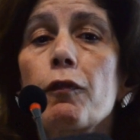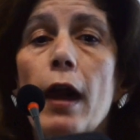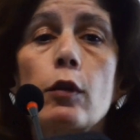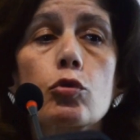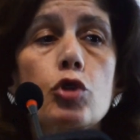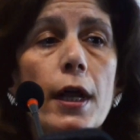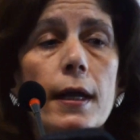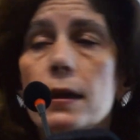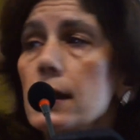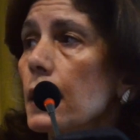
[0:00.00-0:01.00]
value
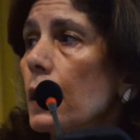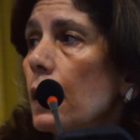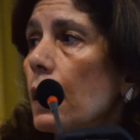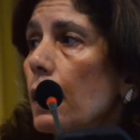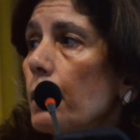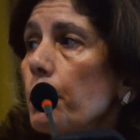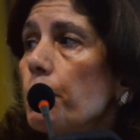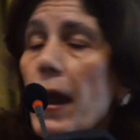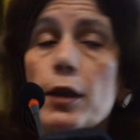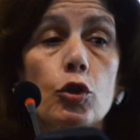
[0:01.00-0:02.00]
chains
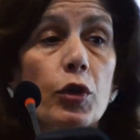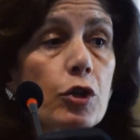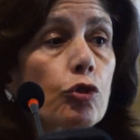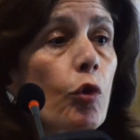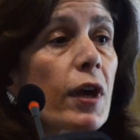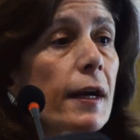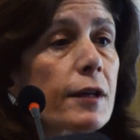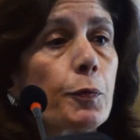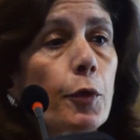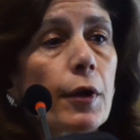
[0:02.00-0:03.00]
based on historical
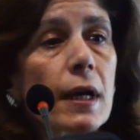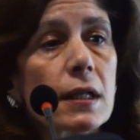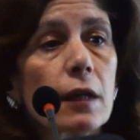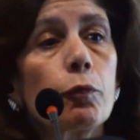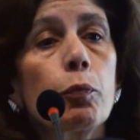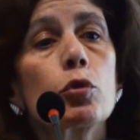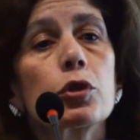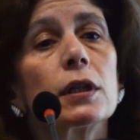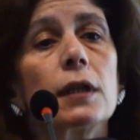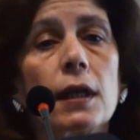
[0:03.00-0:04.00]
experience have
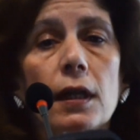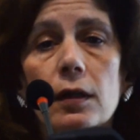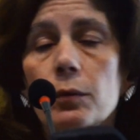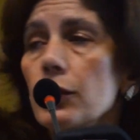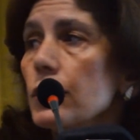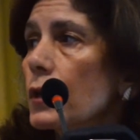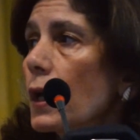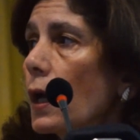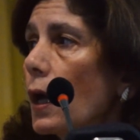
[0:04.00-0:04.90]
boosted incomes.